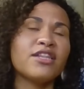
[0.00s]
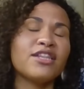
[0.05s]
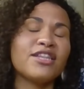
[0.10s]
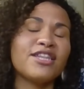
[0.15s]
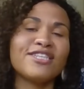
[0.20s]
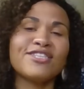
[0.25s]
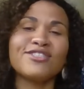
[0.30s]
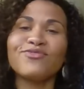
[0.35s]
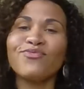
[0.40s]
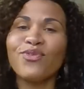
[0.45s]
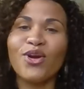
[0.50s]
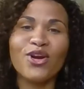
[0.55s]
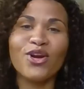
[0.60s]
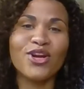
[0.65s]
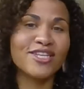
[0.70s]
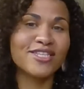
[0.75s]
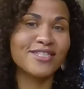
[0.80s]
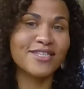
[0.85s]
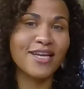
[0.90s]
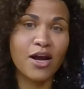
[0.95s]
these
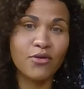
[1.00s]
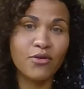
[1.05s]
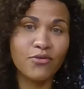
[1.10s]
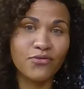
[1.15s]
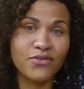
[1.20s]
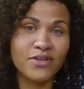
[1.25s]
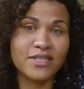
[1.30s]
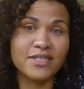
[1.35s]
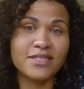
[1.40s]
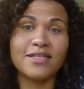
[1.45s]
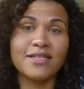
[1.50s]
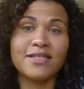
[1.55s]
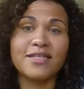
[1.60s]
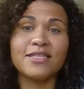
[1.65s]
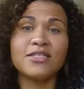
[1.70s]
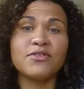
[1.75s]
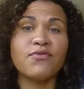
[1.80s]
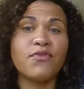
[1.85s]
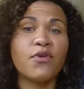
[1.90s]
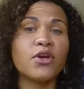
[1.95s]
various outfits and
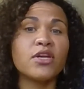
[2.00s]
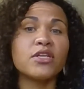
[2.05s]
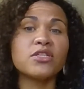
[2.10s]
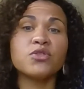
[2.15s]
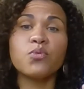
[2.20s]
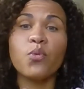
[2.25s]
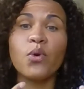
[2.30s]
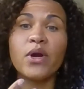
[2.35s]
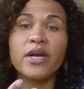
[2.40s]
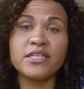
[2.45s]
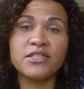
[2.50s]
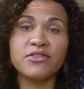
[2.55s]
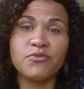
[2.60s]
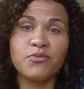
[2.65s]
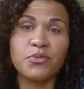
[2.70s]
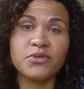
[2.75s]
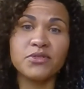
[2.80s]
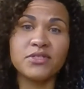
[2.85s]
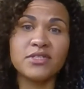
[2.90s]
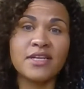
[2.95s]
these various ways of
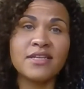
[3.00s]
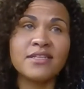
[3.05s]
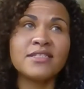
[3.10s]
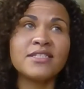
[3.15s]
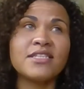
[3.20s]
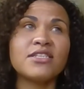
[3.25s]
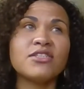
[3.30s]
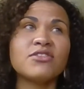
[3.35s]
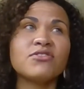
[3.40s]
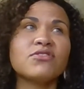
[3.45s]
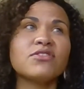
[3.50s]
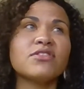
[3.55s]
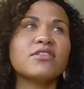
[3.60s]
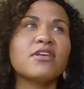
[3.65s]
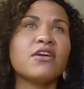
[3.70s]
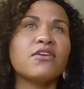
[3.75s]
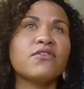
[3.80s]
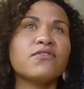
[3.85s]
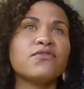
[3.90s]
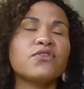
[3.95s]
presenting
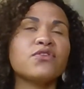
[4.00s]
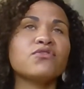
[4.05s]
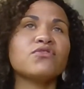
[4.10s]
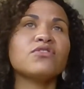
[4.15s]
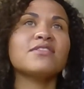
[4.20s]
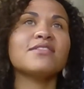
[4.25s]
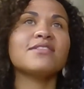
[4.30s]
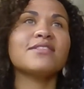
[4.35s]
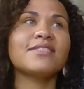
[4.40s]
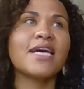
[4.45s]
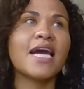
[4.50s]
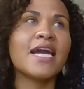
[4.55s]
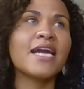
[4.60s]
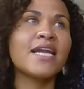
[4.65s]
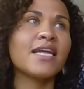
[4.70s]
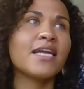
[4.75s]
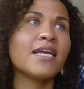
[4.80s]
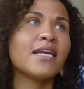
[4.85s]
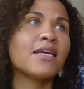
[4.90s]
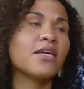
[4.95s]
yourself, you're
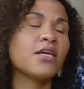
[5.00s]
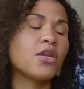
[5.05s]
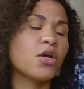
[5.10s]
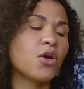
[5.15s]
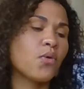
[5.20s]
deciding,